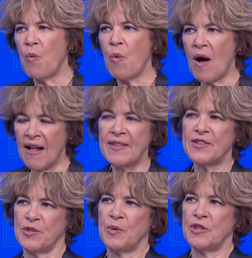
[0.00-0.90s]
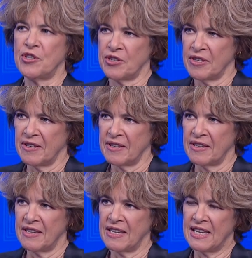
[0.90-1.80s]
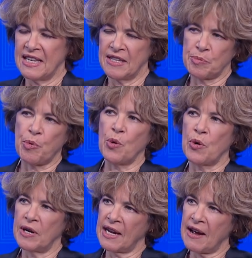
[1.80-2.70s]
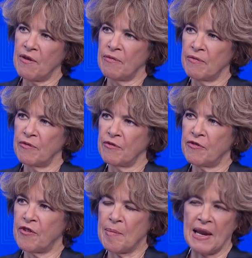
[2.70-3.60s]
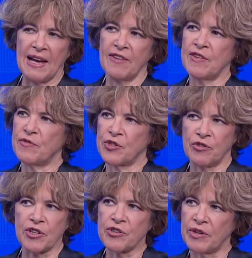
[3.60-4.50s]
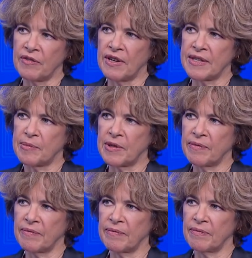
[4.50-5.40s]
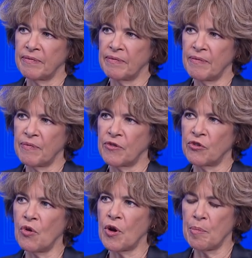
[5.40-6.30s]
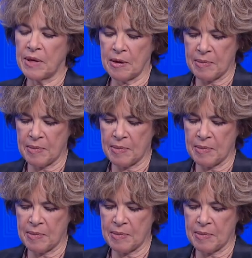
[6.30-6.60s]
while the sewage is pouring out from a lack of infrastructure and investment. Yeah. Talk a bit